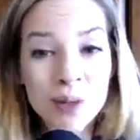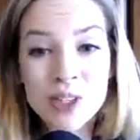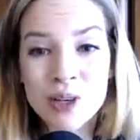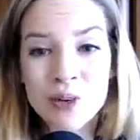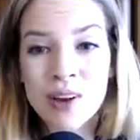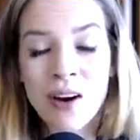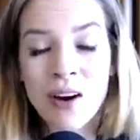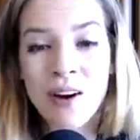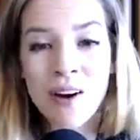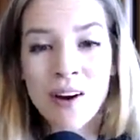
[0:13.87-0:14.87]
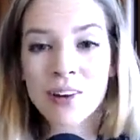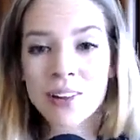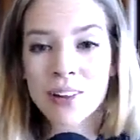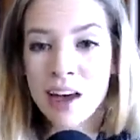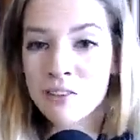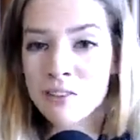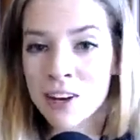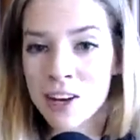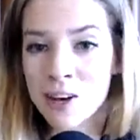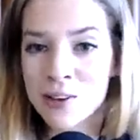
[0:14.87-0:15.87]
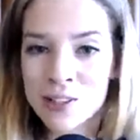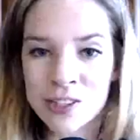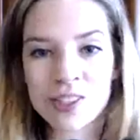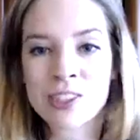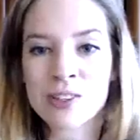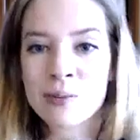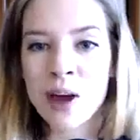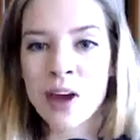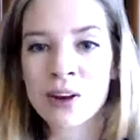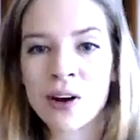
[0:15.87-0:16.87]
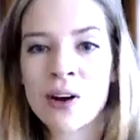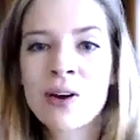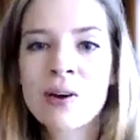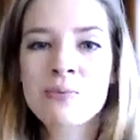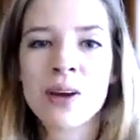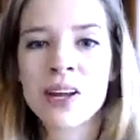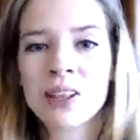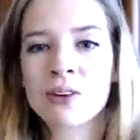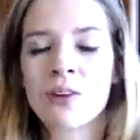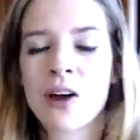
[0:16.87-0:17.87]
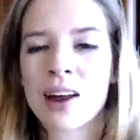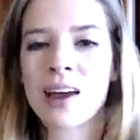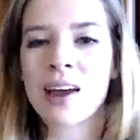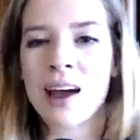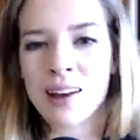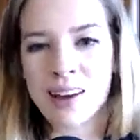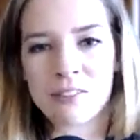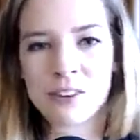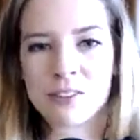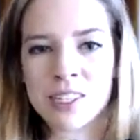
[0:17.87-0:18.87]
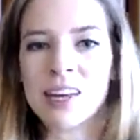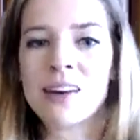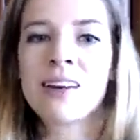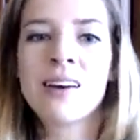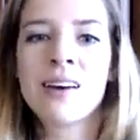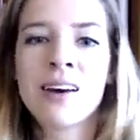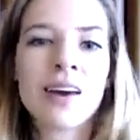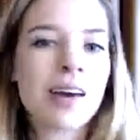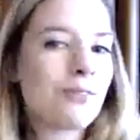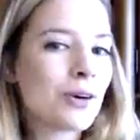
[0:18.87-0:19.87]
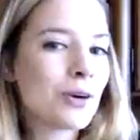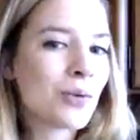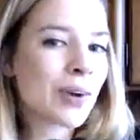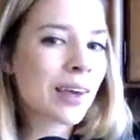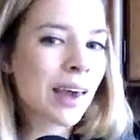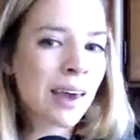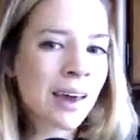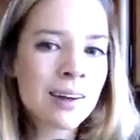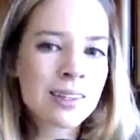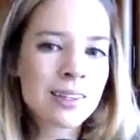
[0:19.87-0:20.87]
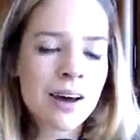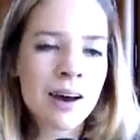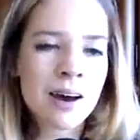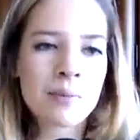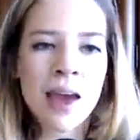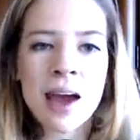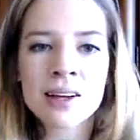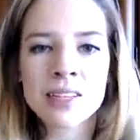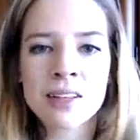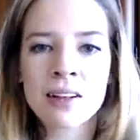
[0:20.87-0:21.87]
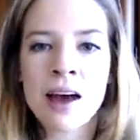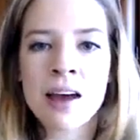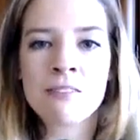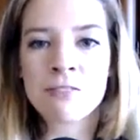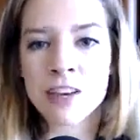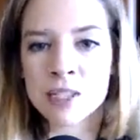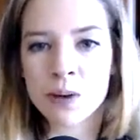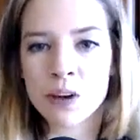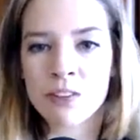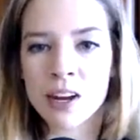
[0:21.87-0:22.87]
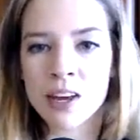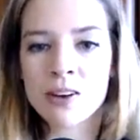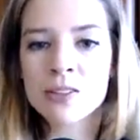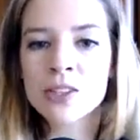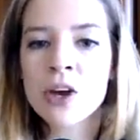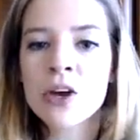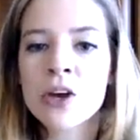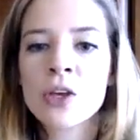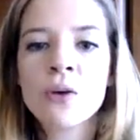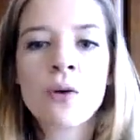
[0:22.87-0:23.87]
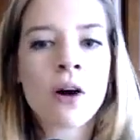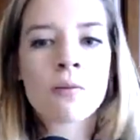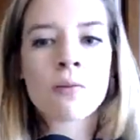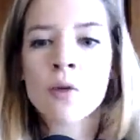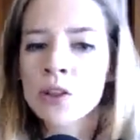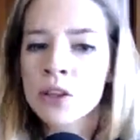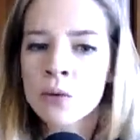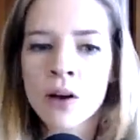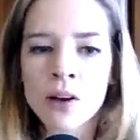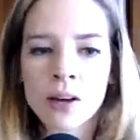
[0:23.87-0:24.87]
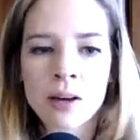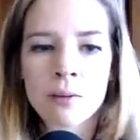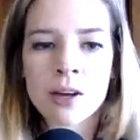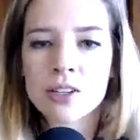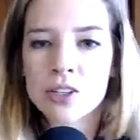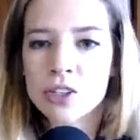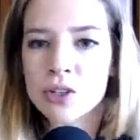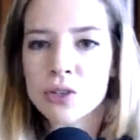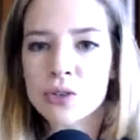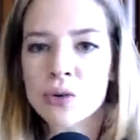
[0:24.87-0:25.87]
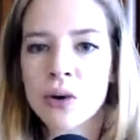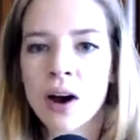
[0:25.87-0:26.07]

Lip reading: are cleaning our live videos, just as a reminder, Monday through Friday at 9:15. If you can't catch the live Facebook videos, you are more than welcome to